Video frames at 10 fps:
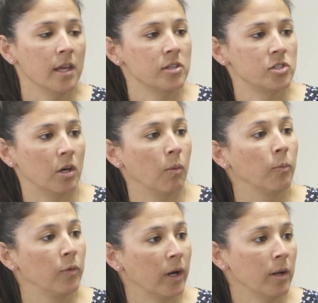So
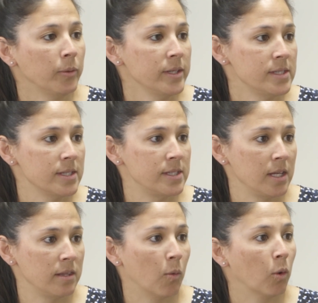very pleased to
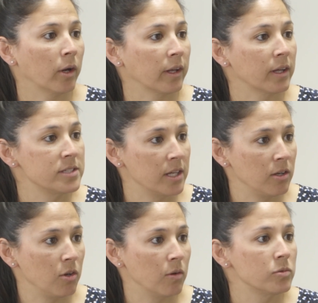see that we're going to
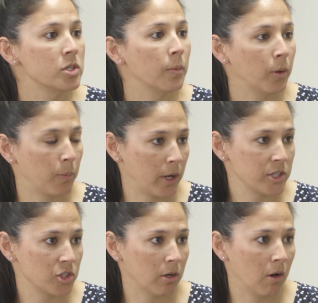continue to put
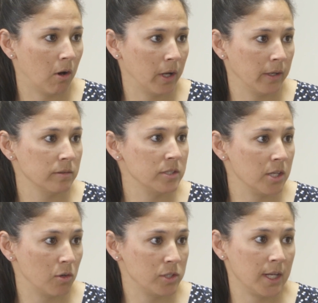pressure on
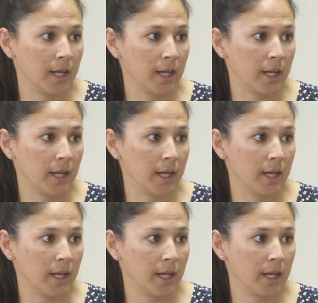DoD